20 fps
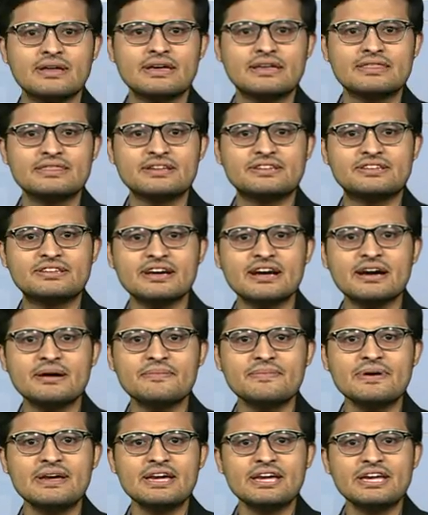The
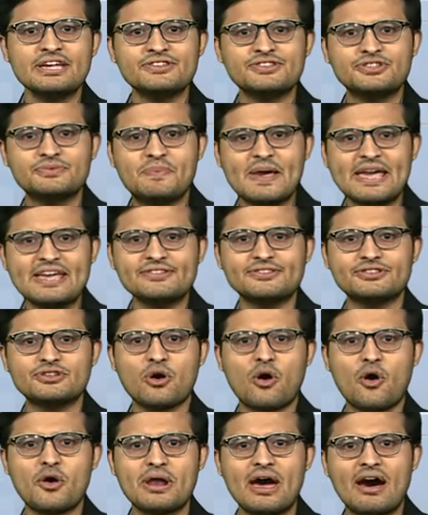term is based
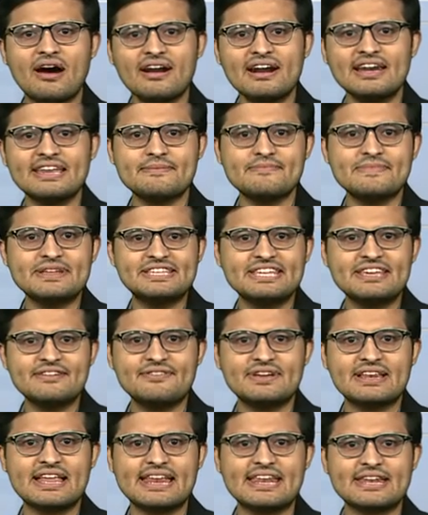on earlier
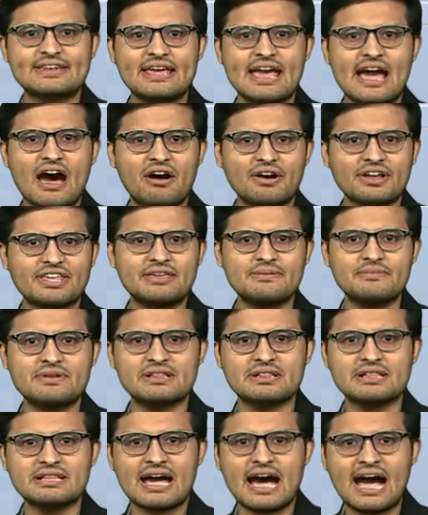medieval and
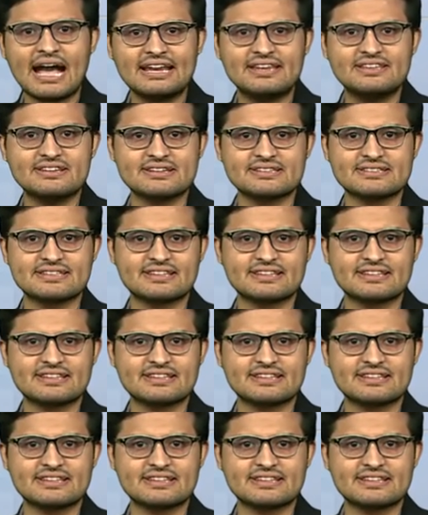archemeal ideas,